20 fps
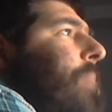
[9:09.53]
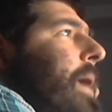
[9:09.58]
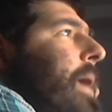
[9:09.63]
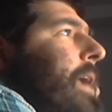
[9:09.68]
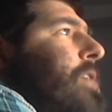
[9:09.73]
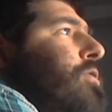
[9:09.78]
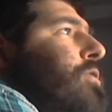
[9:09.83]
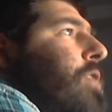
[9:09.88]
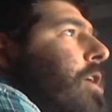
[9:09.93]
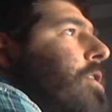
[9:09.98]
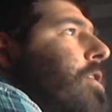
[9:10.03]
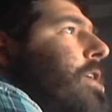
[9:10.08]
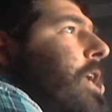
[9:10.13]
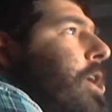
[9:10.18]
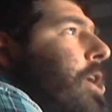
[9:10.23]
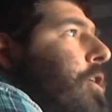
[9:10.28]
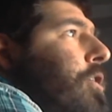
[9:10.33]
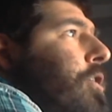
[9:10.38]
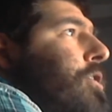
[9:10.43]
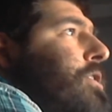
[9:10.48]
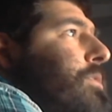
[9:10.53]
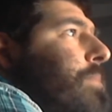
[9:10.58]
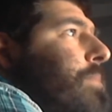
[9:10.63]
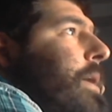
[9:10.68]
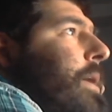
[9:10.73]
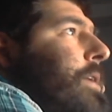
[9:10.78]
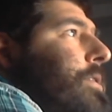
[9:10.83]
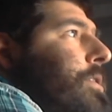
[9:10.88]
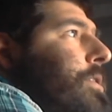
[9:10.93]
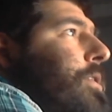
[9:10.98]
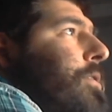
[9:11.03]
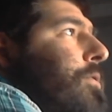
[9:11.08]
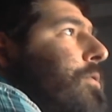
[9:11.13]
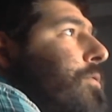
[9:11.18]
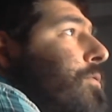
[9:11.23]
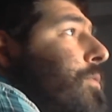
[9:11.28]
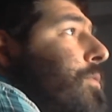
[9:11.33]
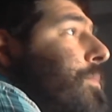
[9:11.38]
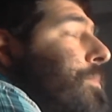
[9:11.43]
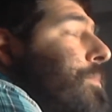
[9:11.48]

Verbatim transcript: patriarchy hurts men too.